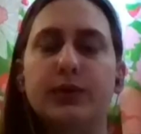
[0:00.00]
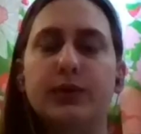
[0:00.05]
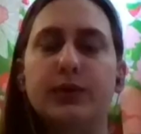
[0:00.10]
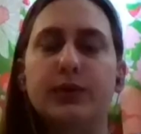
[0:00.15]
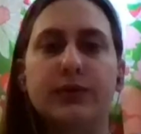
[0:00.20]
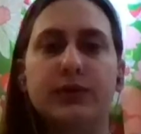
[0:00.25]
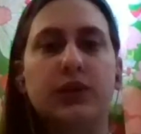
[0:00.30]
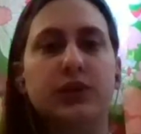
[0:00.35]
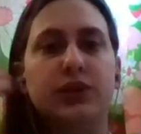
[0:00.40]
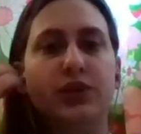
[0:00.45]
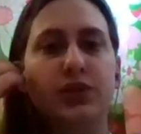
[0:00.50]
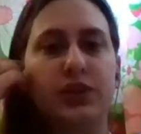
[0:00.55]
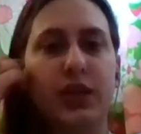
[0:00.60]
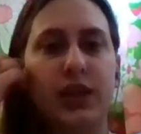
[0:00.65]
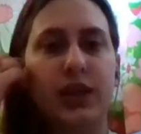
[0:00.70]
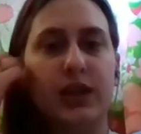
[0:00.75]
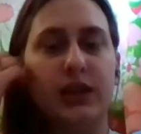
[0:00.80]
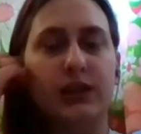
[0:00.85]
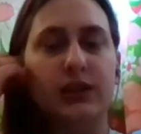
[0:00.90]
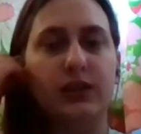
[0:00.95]
able to
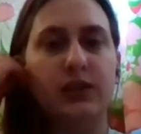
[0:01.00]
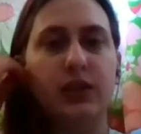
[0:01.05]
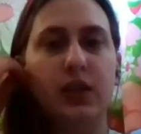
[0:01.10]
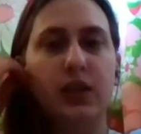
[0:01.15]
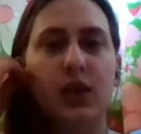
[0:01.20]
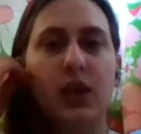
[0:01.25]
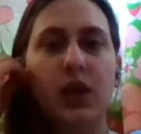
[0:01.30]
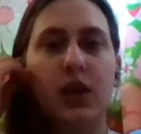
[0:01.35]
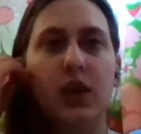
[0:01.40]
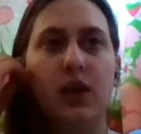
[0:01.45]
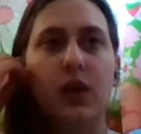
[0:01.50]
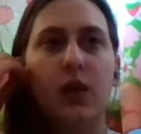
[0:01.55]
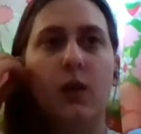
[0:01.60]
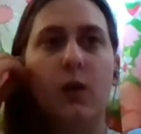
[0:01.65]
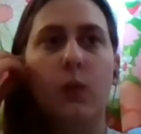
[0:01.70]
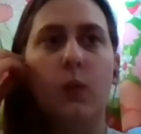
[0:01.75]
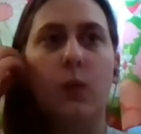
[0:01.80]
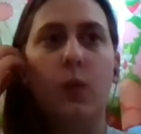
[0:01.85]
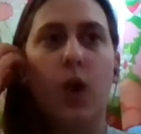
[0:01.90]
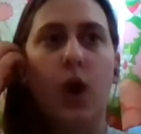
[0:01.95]
understand
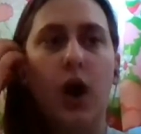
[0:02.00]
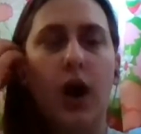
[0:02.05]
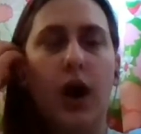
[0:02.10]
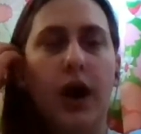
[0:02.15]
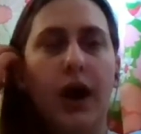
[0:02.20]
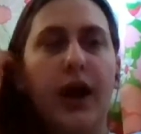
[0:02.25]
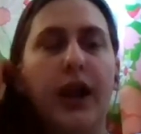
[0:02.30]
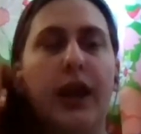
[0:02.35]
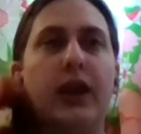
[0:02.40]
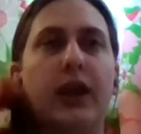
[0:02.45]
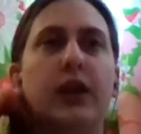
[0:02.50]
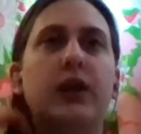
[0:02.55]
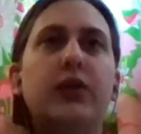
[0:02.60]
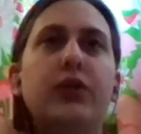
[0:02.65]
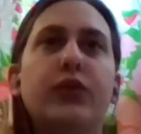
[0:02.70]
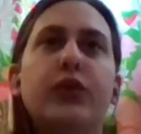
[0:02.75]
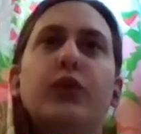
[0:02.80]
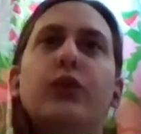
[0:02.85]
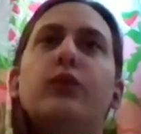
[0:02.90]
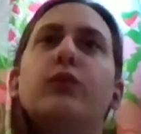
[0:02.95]
why
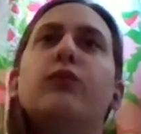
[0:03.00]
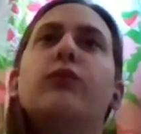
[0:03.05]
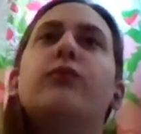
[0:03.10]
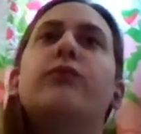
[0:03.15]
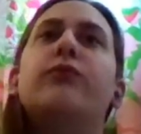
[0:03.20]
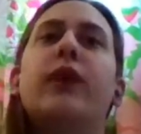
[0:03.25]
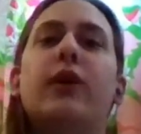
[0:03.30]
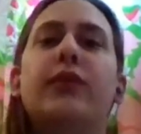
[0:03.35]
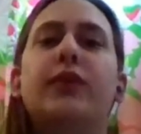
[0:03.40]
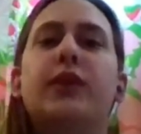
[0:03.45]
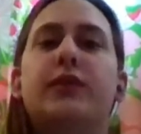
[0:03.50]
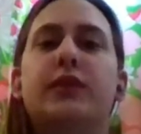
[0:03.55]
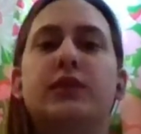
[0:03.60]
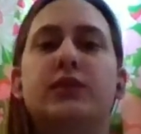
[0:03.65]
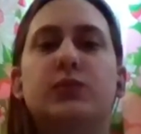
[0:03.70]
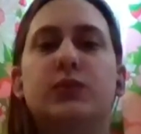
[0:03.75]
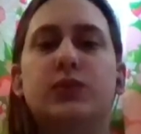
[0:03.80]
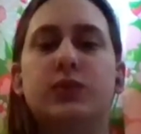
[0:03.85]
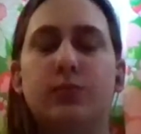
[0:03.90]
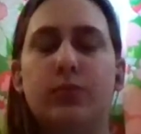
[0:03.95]
you felt that this
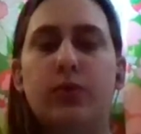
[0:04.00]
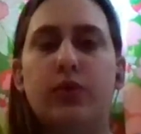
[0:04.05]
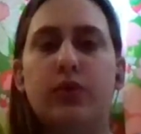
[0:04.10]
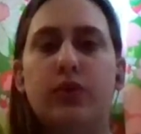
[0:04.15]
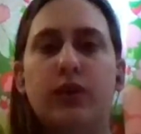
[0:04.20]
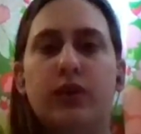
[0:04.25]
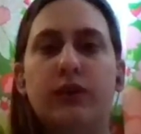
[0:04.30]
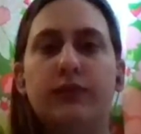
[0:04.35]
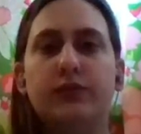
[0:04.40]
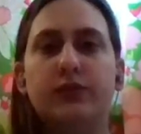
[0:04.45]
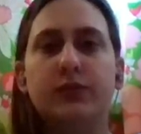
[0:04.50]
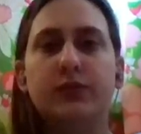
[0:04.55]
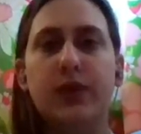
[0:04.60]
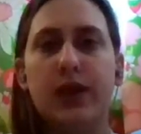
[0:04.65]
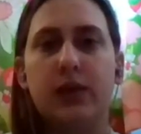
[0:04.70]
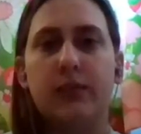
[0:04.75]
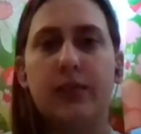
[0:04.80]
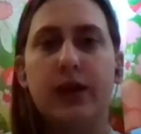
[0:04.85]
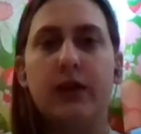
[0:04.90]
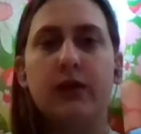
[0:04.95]
was important enough to write
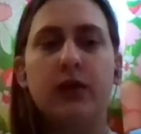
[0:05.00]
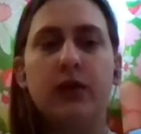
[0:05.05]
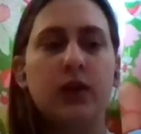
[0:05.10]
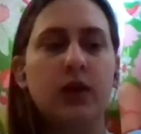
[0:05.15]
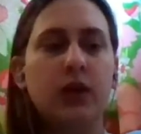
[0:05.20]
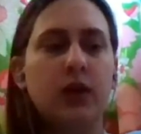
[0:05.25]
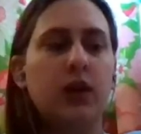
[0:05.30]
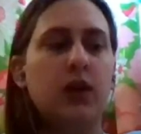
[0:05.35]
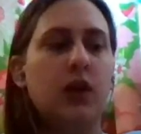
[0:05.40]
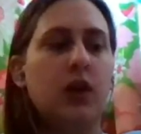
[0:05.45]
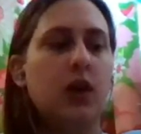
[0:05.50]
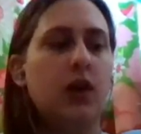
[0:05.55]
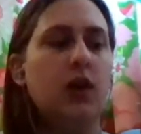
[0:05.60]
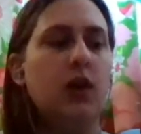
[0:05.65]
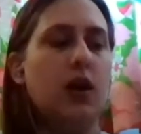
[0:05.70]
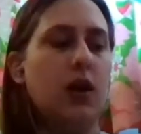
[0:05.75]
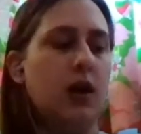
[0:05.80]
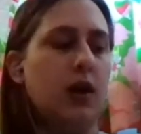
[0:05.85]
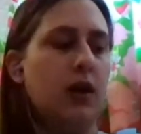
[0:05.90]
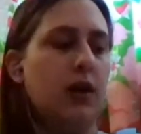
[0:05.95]
about.
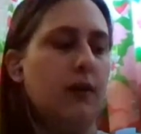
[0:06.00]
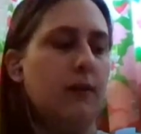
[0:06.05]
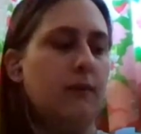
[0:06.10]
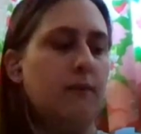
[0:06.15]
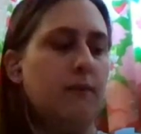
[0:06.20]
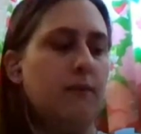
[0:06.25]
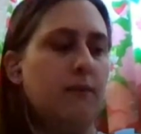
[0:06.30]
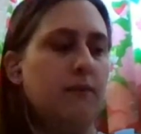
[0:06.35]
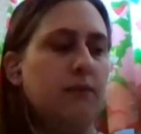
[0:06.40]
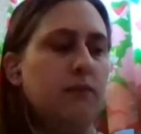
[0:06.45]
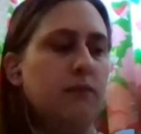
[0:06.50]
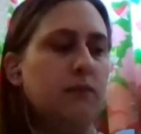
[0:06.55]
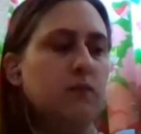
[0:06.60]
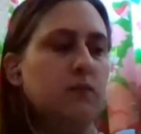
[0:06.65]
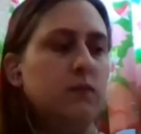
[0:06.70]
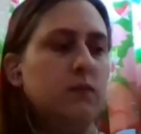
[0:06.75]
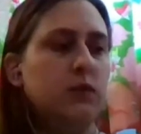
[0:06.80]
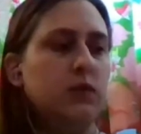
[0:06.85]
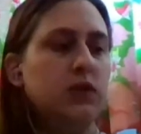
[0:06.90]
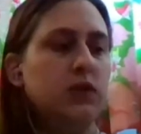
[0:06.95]
Um,
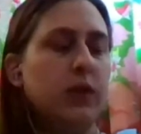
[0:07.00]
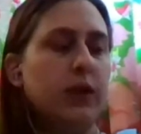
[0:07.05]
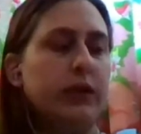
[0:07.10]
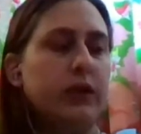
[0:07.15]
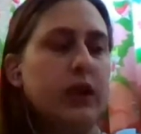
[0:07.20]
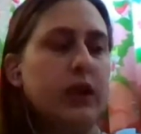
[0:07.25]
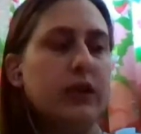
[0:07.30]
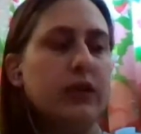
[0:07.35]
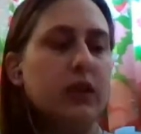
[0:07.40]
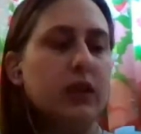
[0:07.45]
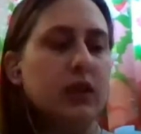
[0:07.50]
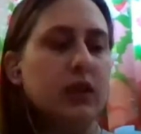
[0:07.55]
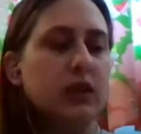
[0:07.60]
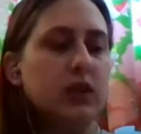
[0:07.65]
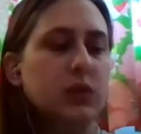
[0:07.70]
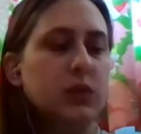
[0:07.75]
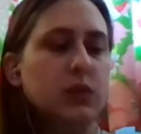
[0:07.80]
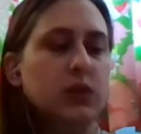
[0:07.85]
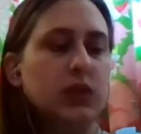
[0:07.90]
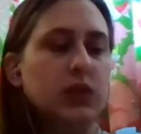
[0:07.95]
so I think it's
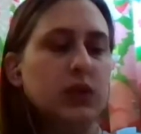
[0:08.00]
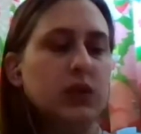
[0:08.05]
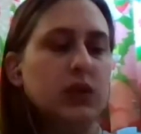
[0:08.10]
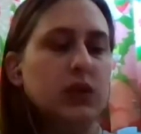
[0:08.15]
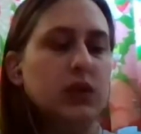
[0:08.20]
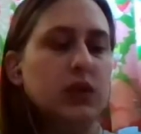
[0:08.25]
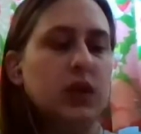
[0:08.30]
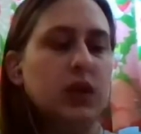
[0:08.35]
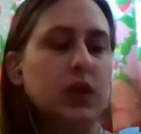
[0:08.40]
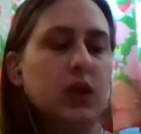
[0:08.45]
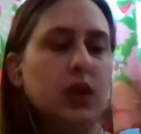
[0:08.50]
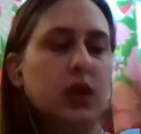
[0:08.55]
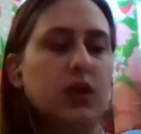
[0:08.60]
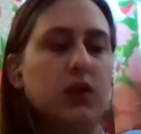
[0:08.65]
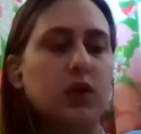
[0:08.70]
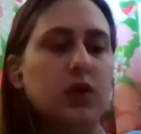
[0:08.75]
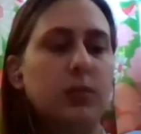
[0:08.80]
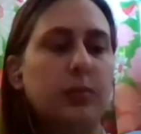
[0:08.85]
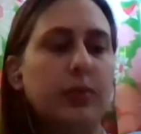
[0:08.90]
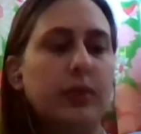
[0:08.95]
a
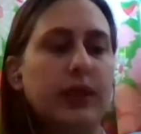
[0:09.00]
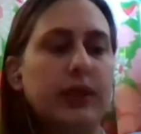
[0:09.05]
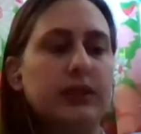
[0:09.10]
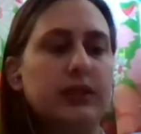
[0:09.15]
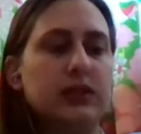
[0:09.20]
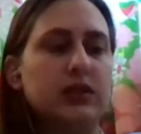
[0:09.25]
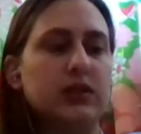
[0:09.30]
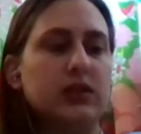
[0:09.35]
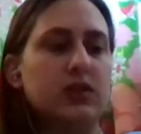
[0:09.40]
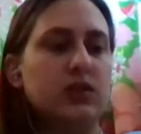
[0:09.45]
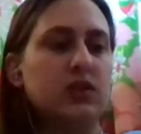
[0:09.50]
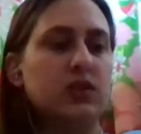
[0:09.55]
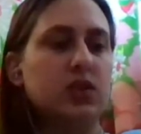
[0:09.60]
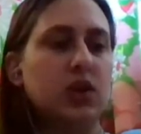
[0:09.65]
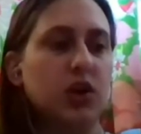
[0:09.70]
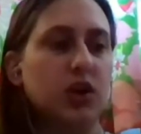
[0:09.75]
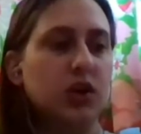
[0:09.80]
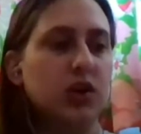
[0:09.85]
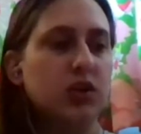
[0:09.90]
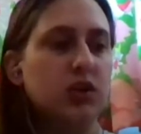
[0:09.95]
good place to
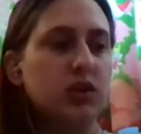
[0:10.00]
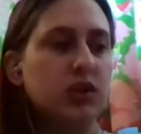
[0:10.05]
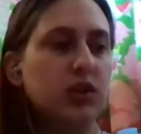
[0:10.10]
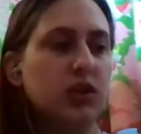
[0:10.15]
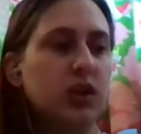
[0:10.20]
start